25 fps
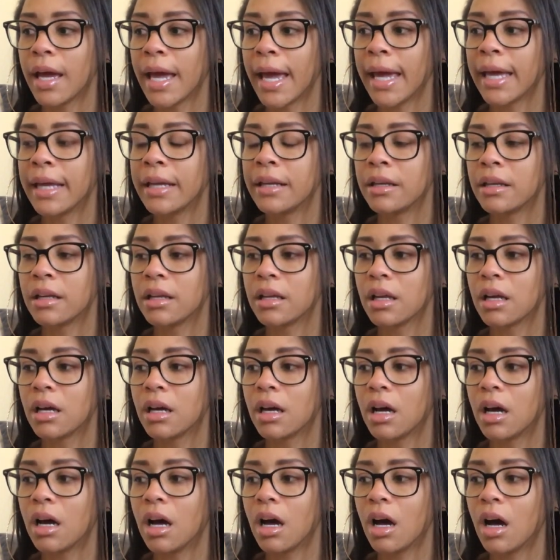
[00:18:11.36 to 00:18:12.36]
and
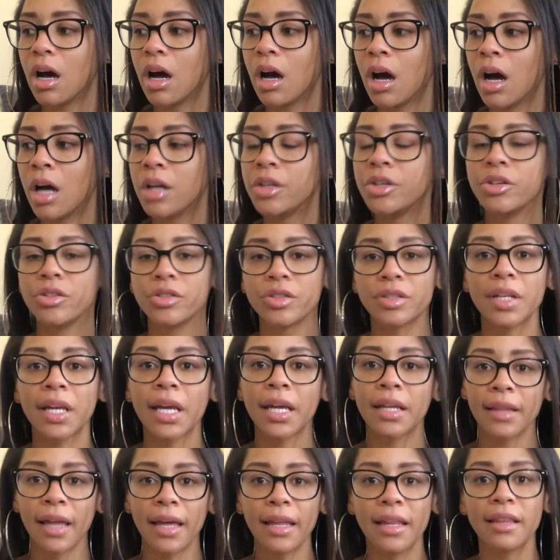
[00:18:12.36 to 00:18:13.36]

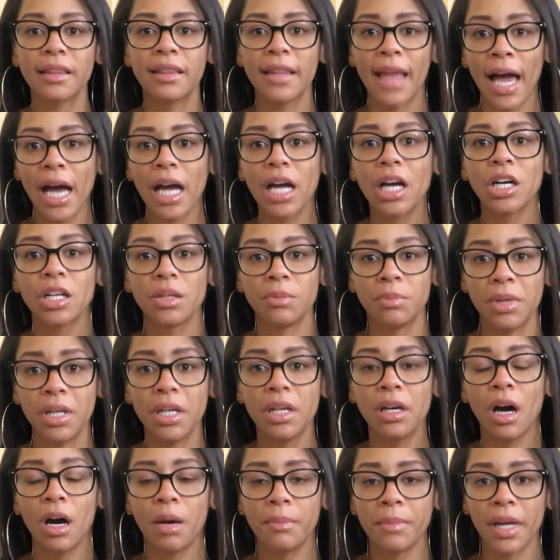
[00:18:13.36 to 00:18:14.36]
understand that that could
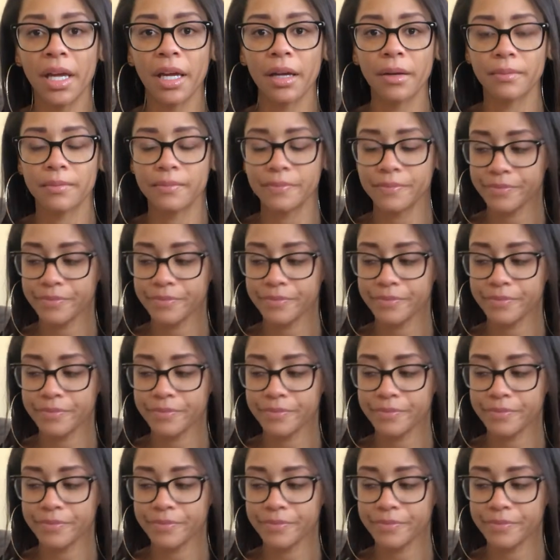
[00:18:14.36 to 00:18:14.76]
be coming.